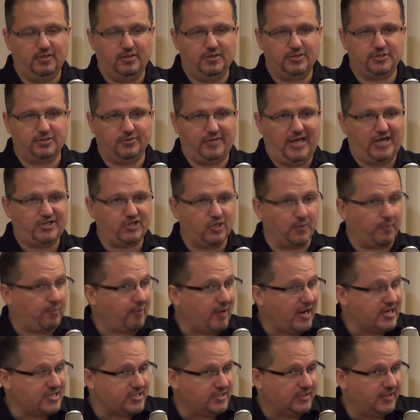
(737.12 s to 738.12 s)
So that's your
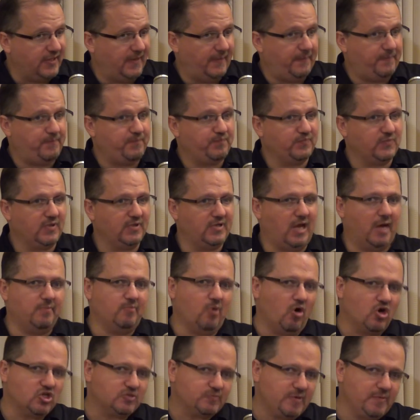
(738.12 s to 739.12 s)
precedent. Now,
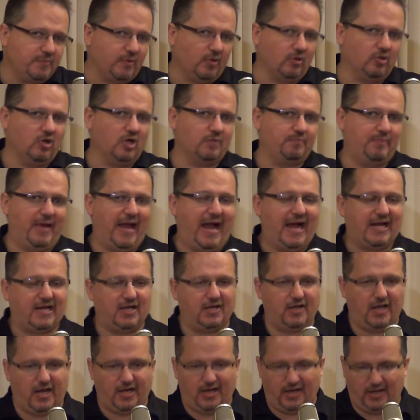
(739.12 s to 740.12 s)
most people look back
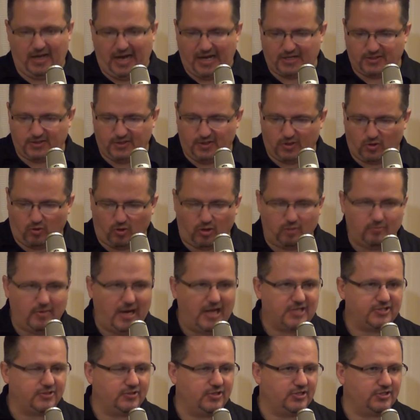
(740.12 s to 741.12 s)
at the
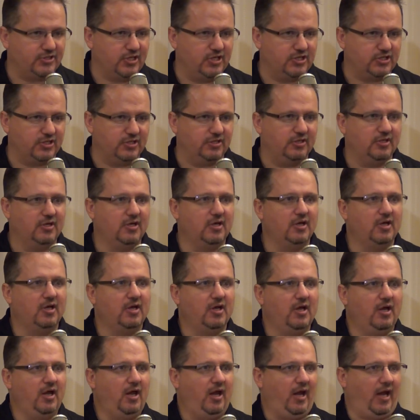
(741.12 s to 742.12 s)
Korematsu decision,
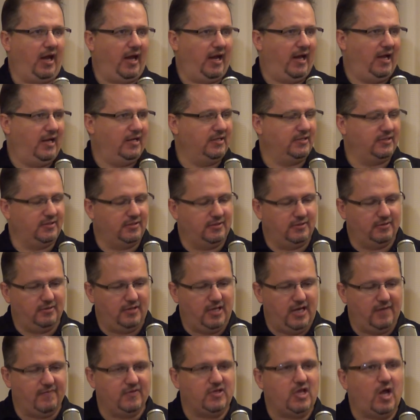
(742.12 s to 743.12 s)
and
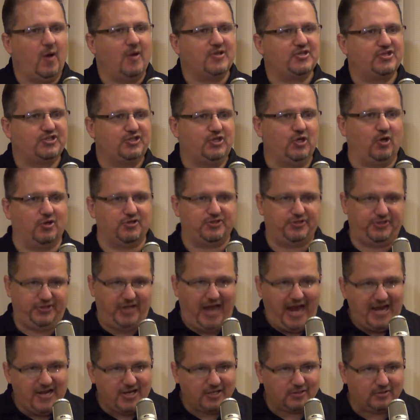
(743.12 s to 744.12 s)
even though it's still
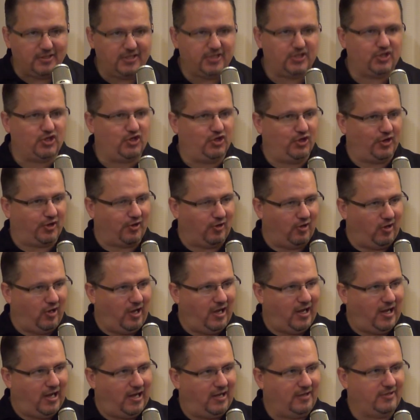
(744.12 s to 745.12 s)
technically good
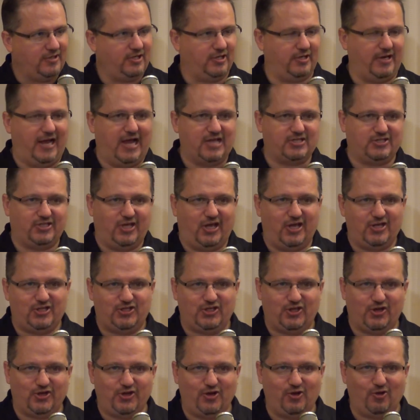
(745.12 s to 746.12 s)
law, you can ask the
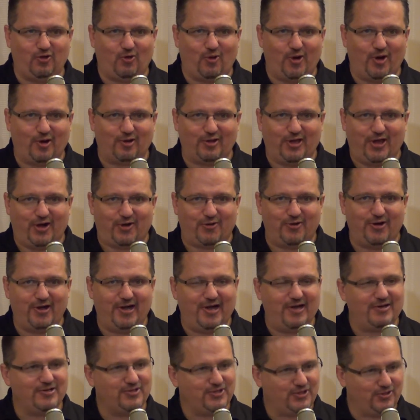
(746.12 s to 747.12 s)
ACLU lawyer later
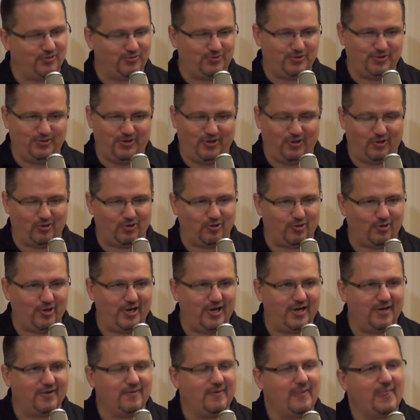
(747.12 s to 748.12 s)
on, they'll
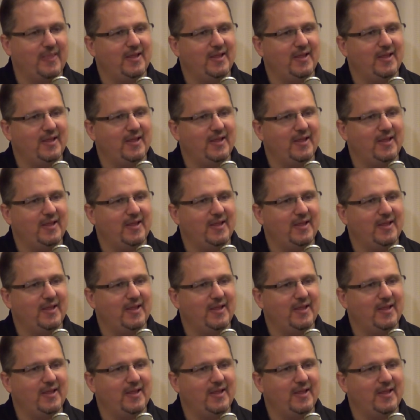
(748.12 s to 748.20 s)
agree,